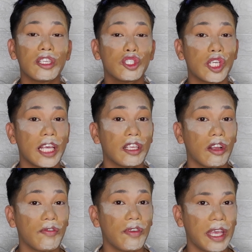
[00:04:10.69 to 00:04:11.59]
the shade
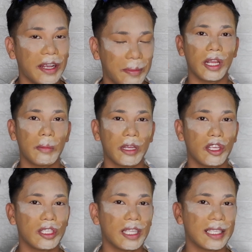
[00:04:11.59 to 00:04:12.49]
Confirm. I'm
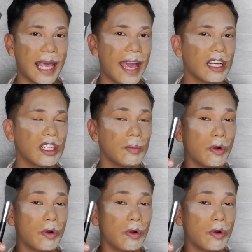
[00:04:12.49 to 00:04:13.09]
gonna use this angle